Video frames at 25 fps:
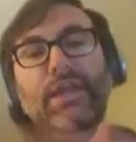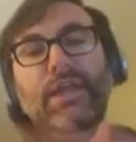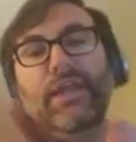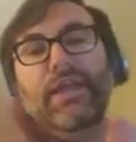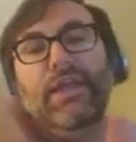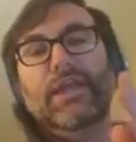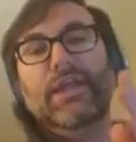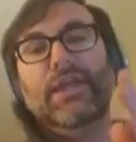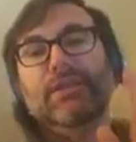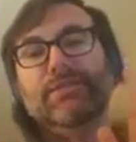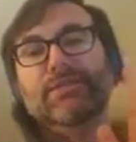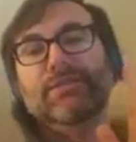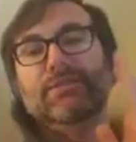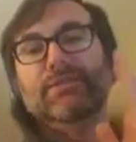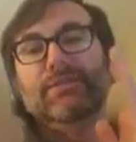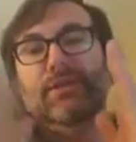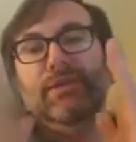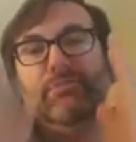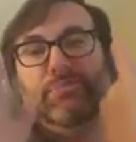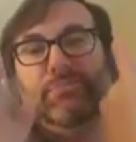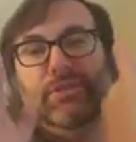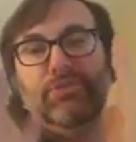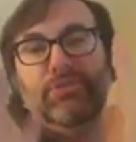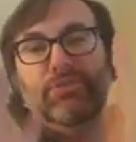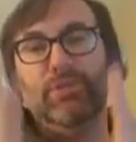is done
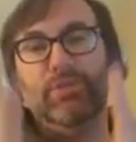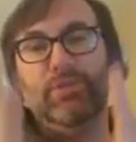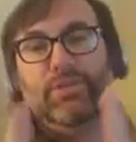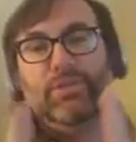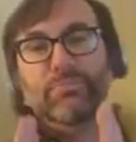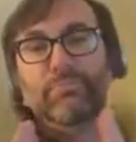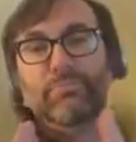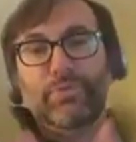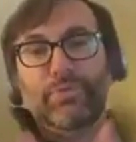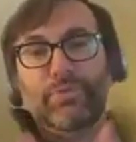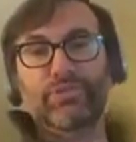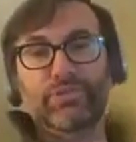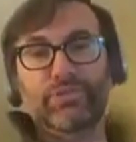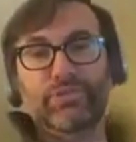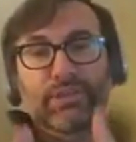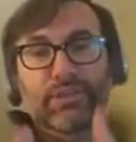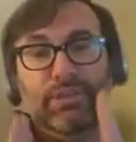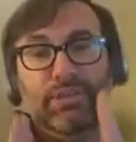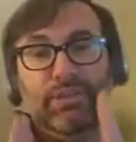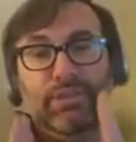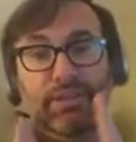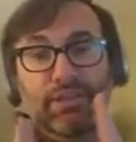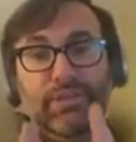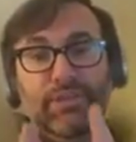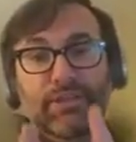between the person, the
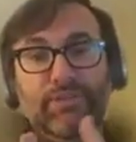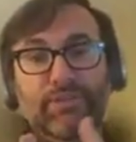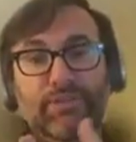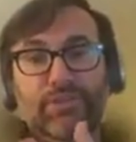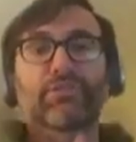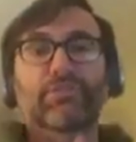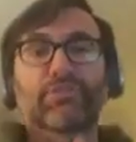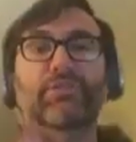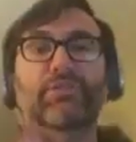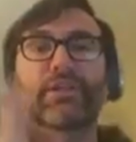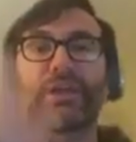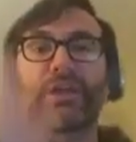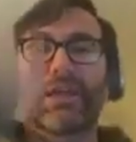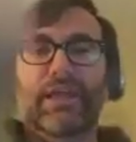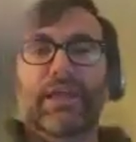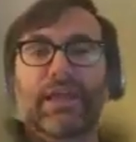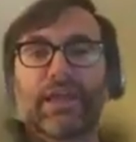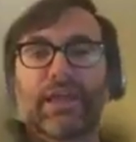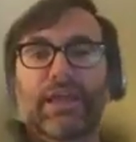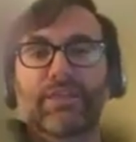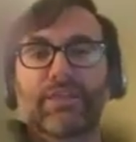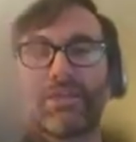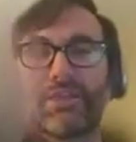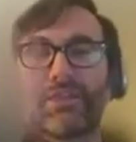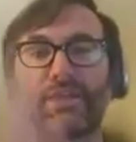individual,
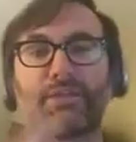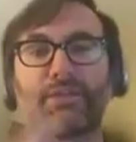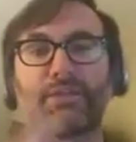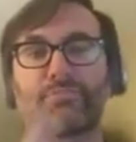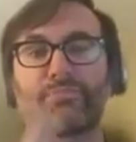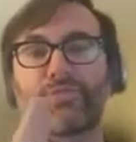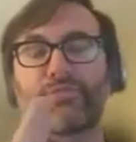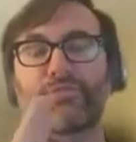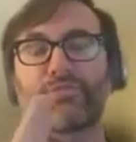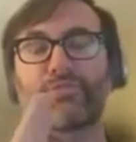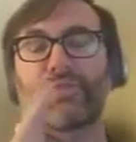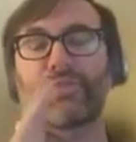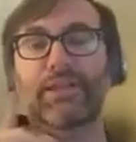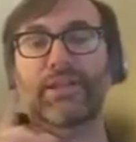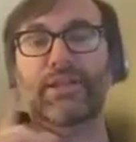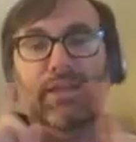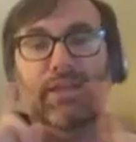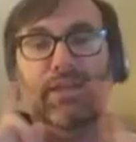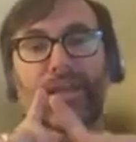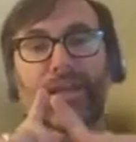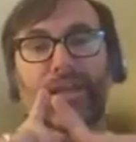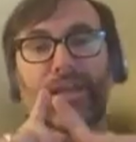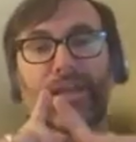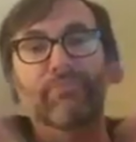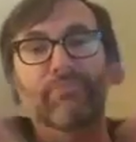and them directly,
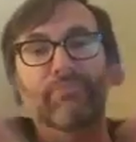and